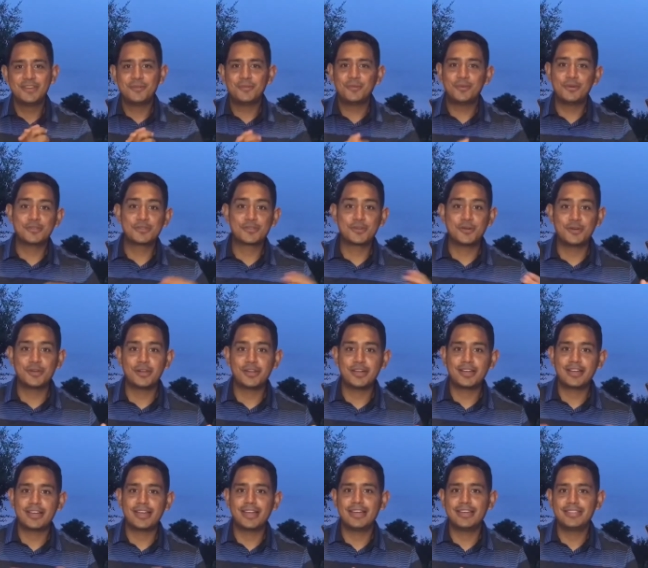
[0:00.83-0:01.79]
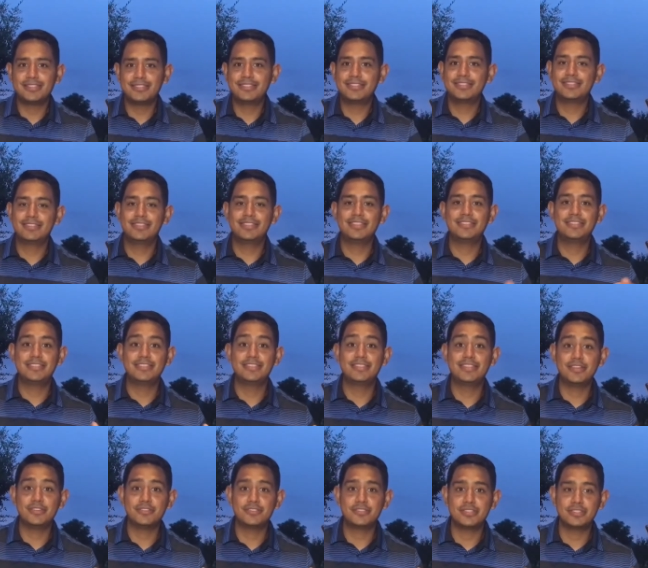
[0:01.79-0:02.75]
What's going on guys? This is
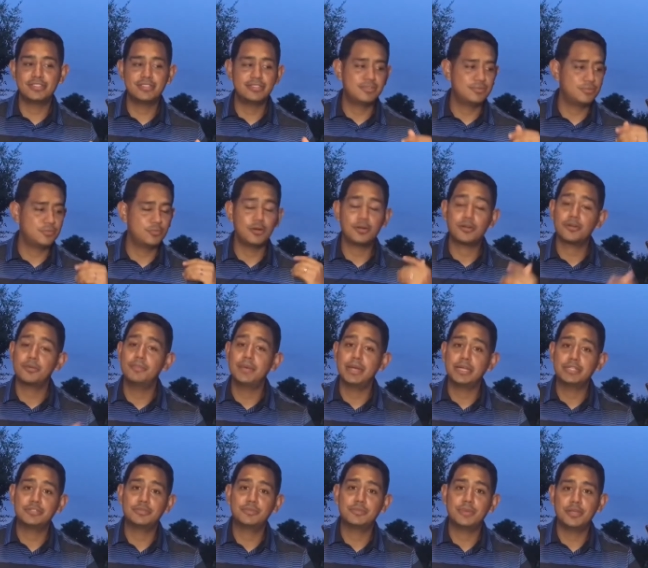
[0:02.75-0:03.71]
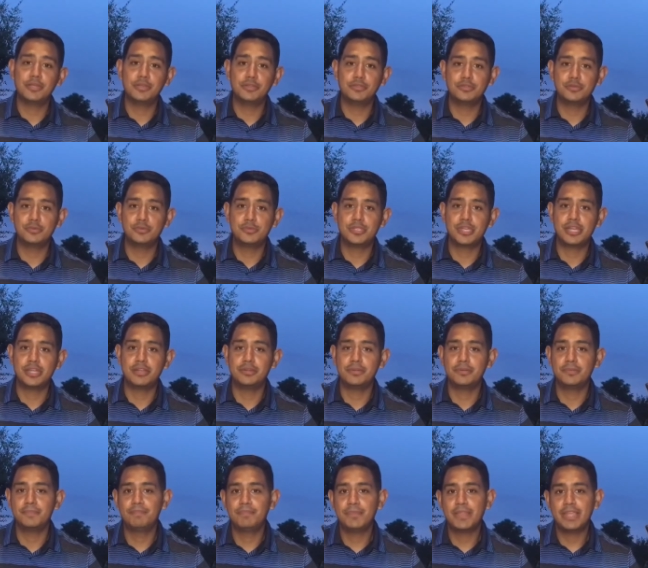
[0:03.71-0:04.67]
Nelson. Welcome back to my YouTube channel.
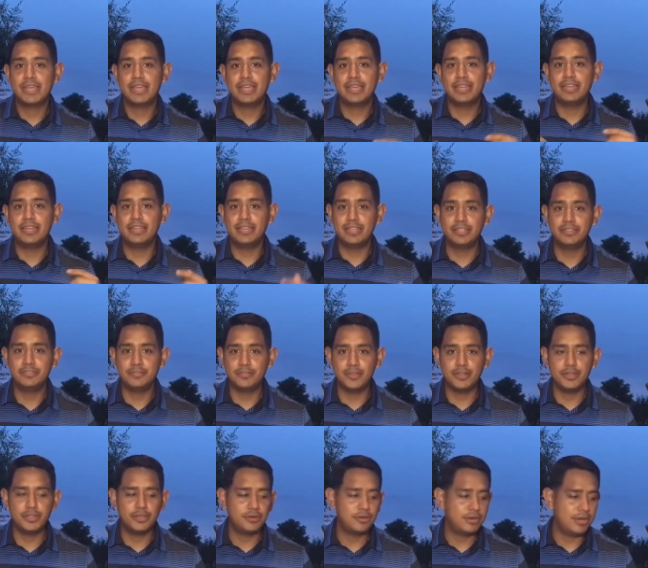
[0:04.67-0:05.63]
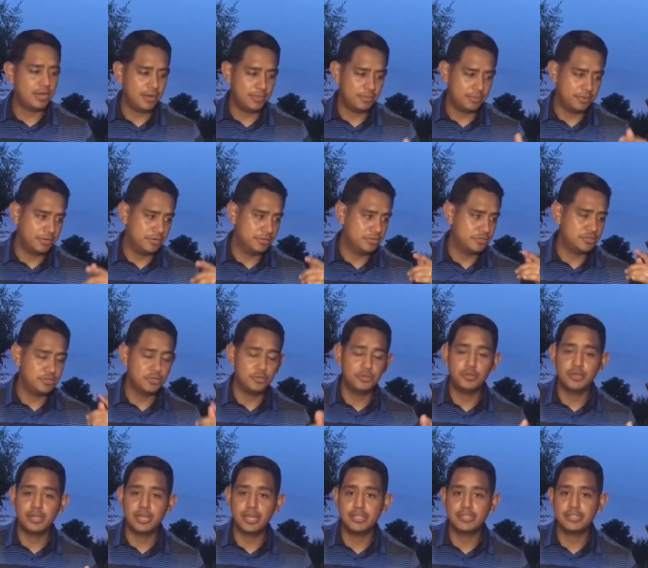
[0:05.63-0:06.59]
And in this video, I'm going to show you
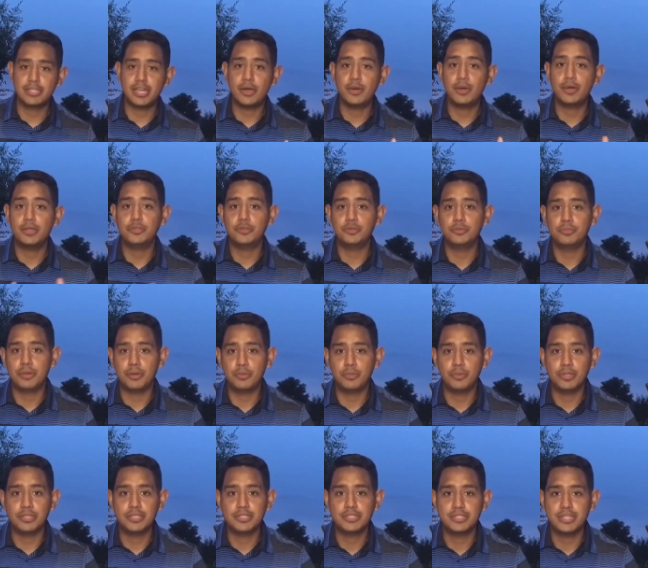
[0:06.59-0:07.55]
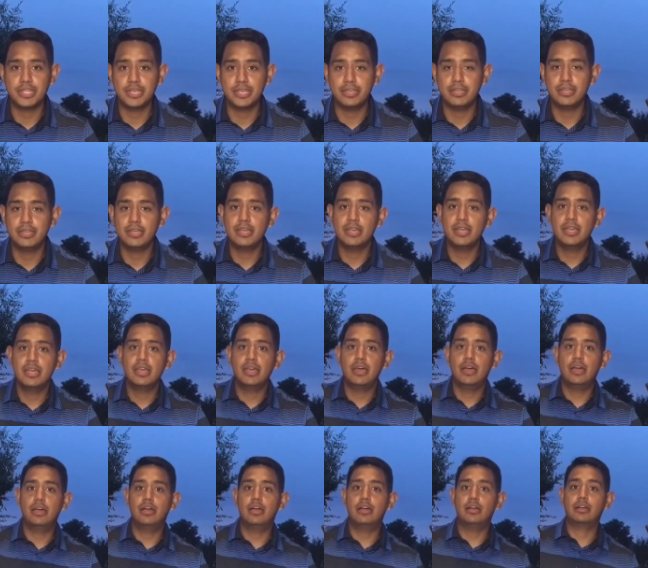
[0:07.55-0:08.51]
guys how I do my real estate
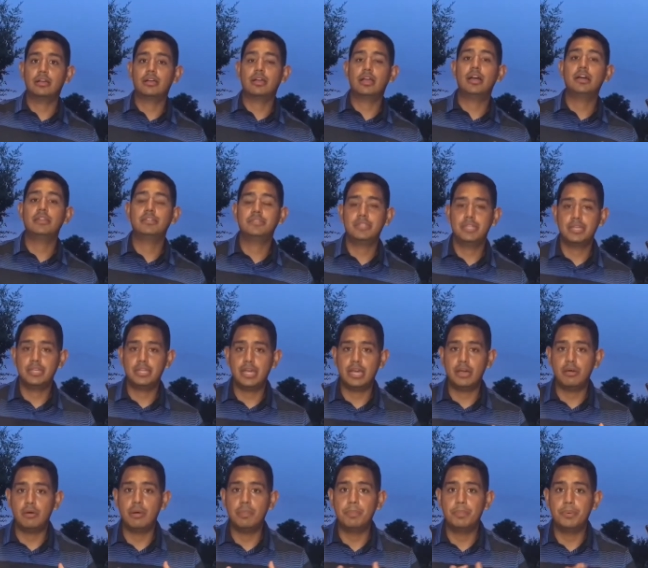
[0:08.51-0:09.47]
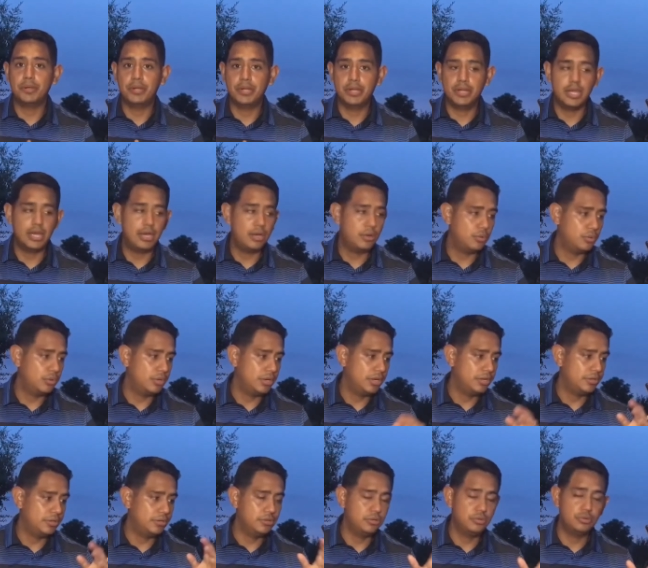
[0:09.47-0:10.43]
uh, content, how I put it out, what I
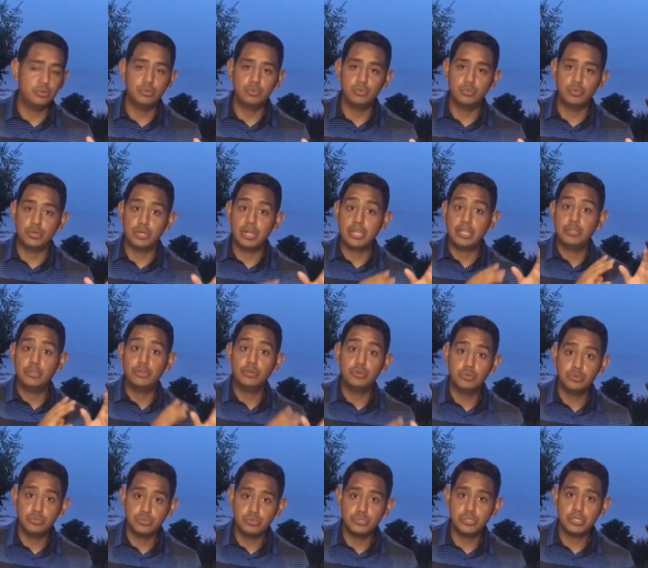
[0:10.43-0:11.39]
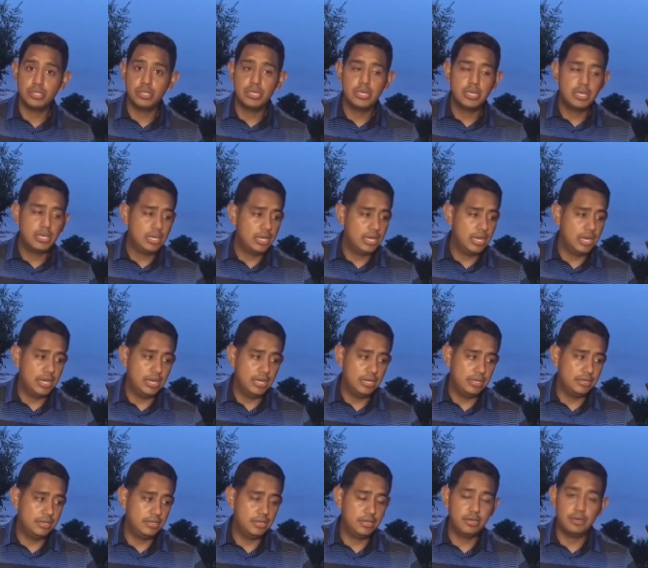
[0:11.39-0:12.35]
do, what I use,
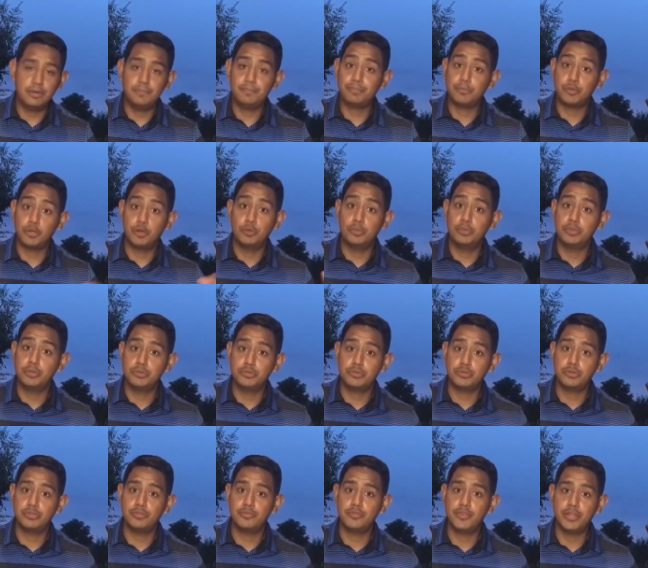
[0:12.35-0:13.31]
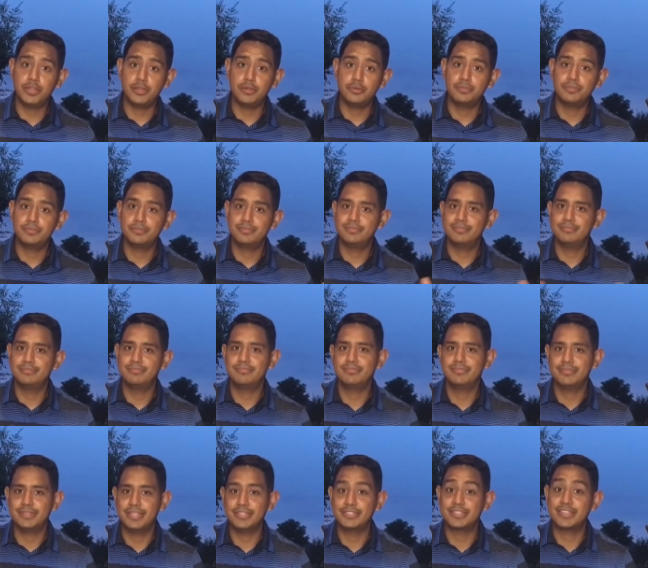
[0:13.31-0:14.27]
and uh, hope you enjoy the video.
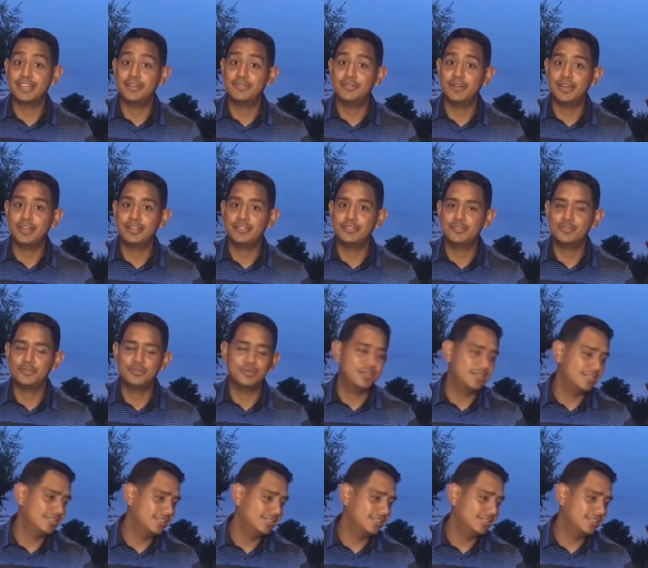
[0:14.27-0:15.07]
Let's get right into it.